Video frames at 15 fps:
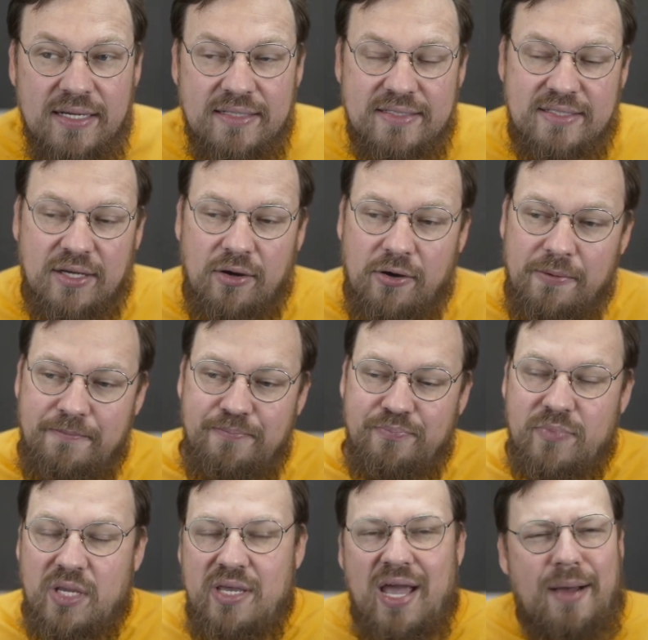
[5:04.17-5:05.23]
So
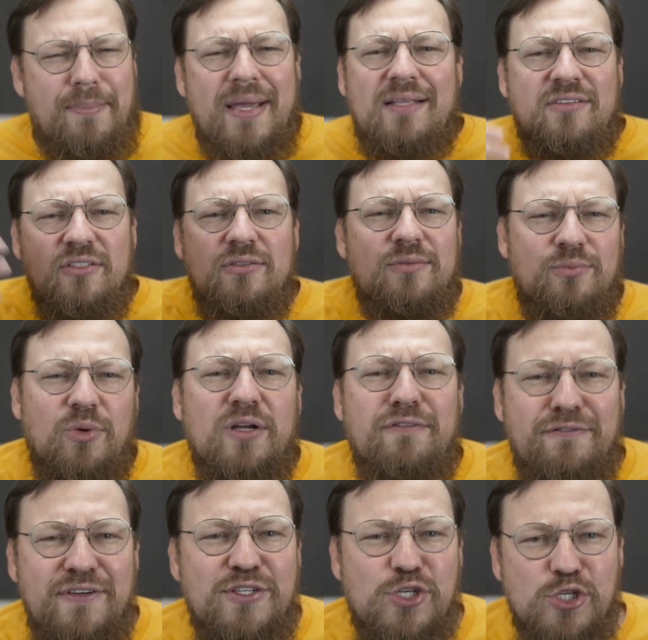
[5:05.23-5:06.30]
yeah, back to what
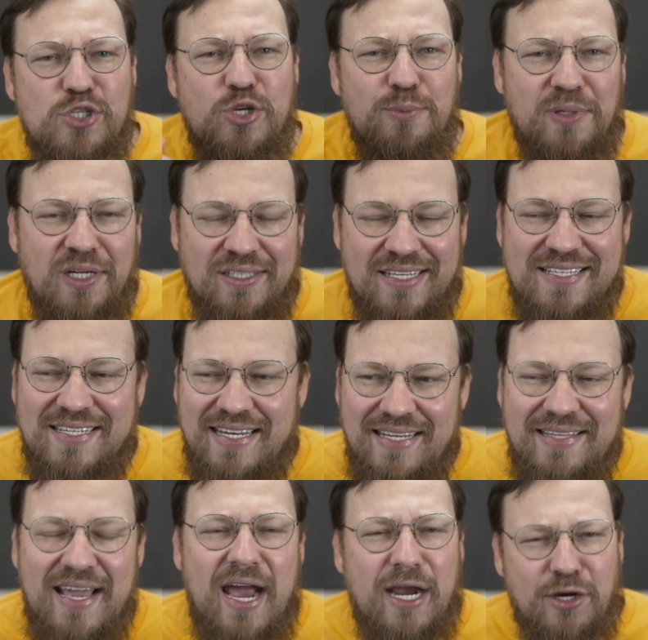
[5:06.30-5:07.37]
features to build as an
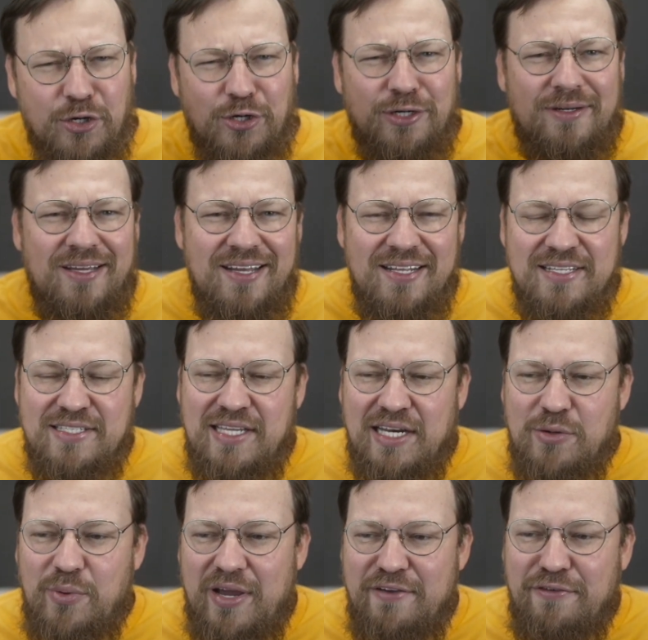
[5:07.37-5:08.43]
indie hacker. And let's get
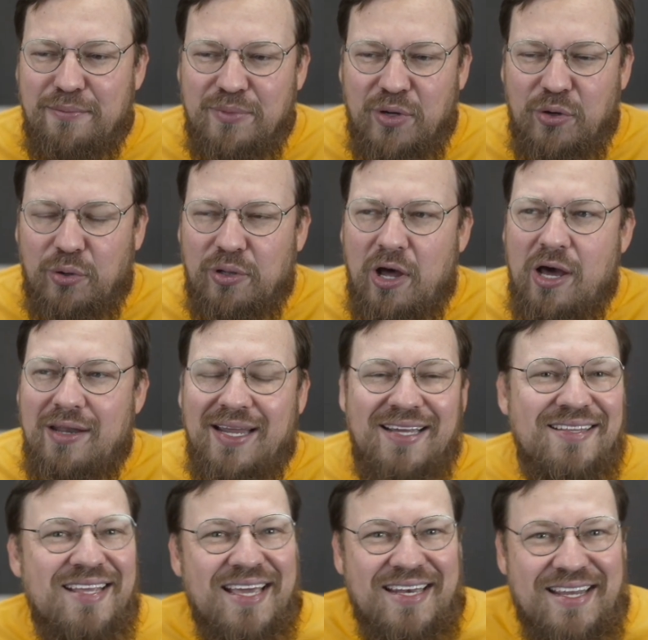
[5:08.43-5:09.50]
away from the whole
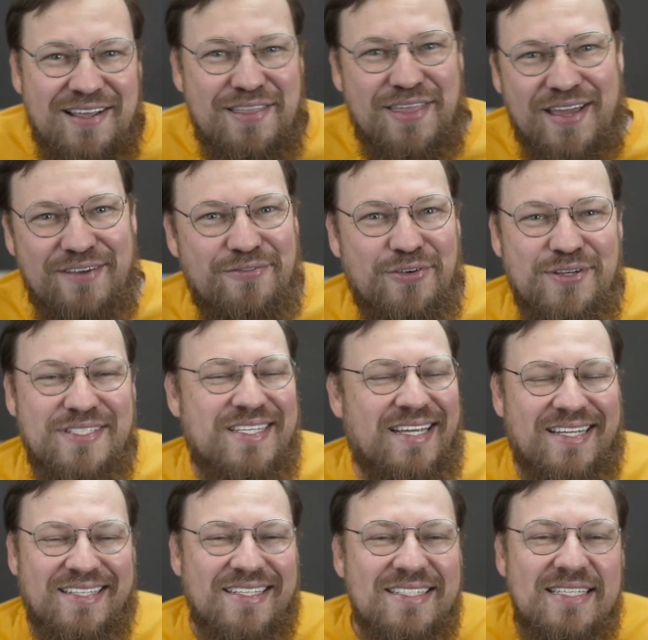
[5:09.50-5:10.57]
online dating thing for a
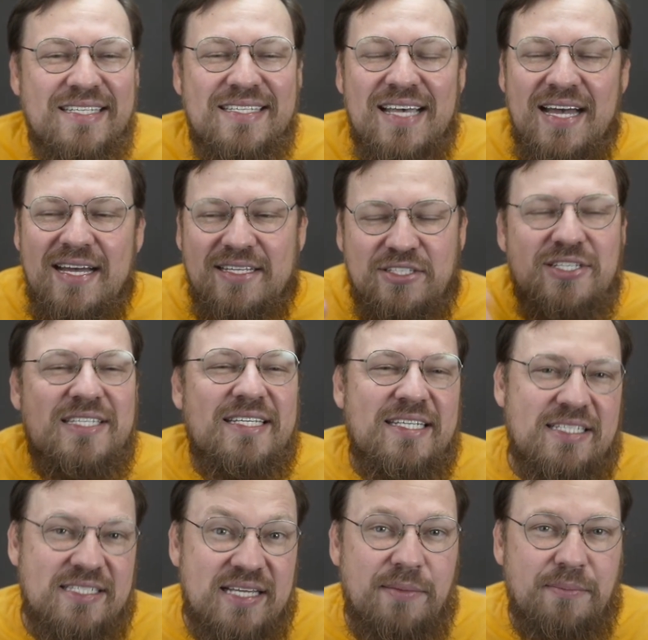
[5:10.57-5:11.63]
second, because it's just an
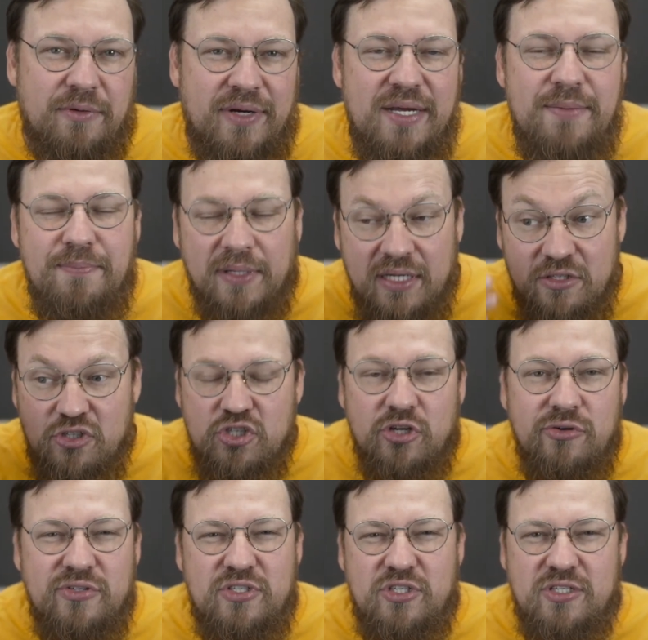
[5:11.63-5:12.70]
example, right? But it
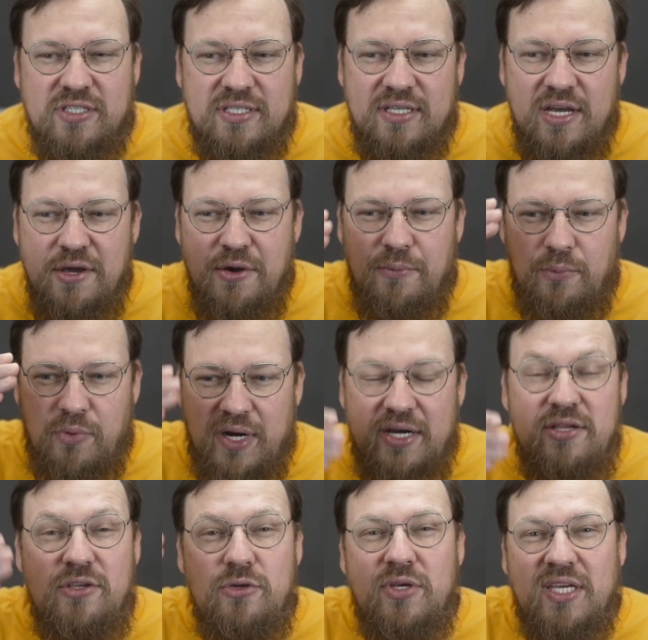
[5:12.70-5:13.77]
shows just where
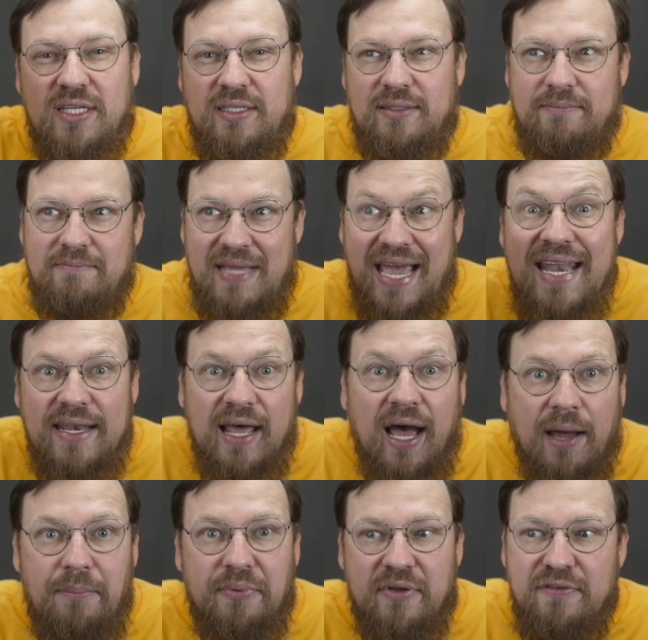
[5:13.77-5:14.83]
you can end
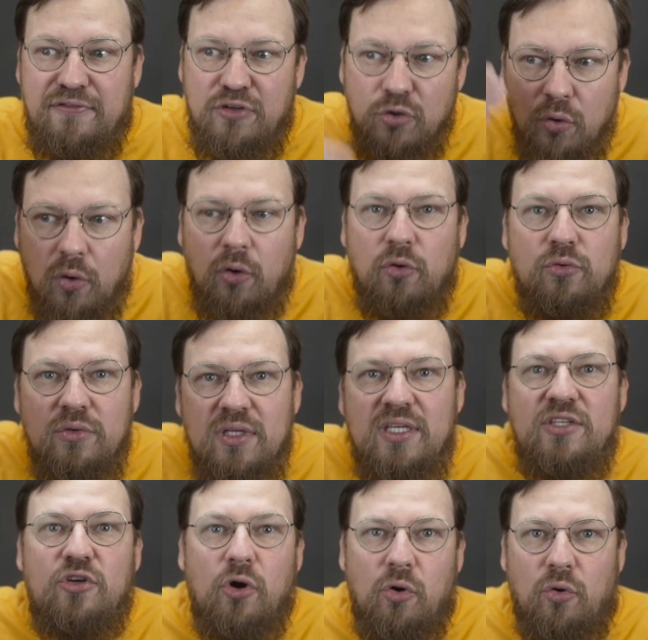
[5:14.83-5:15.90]
up if you only
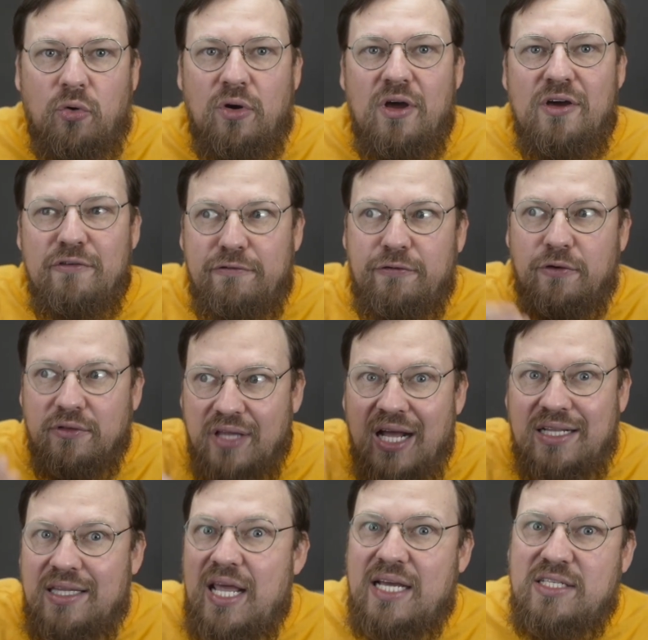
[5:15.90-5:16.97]
go for
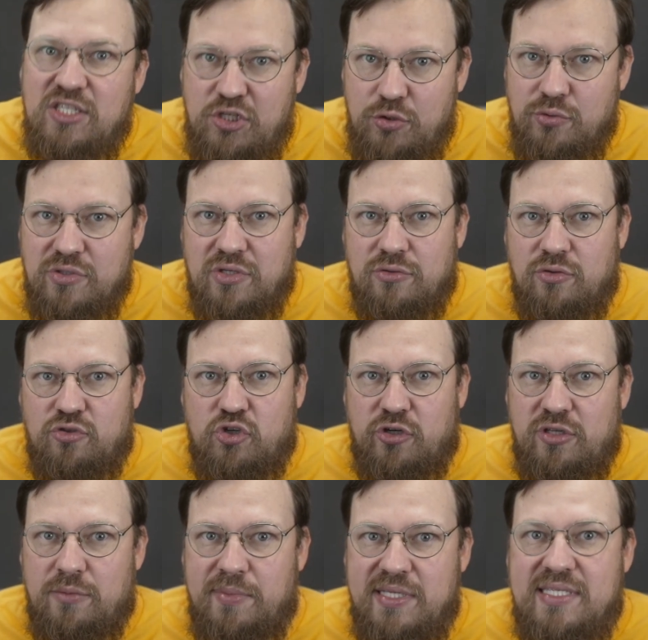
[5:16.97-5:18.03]
that next user to join
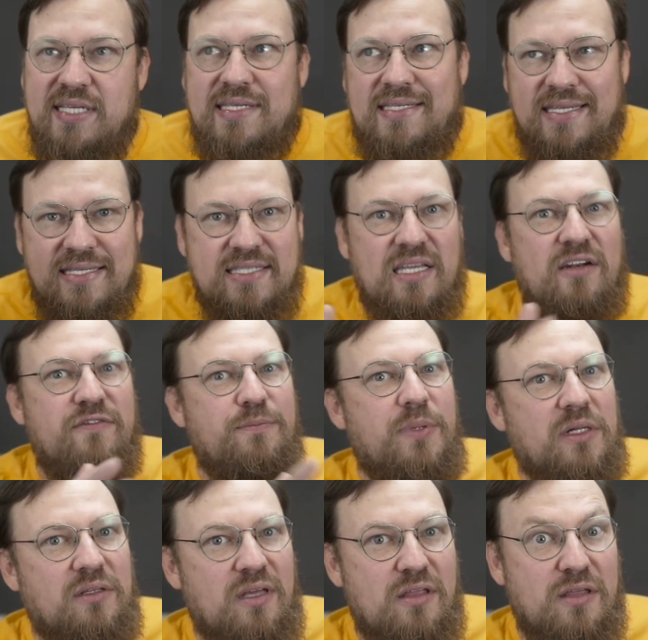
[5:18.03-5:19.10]
your business instead of
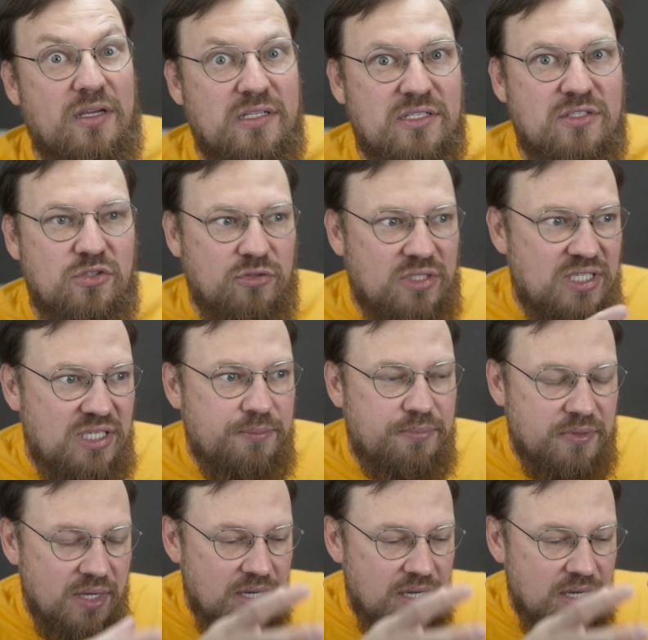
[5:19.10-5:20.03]
building things to keep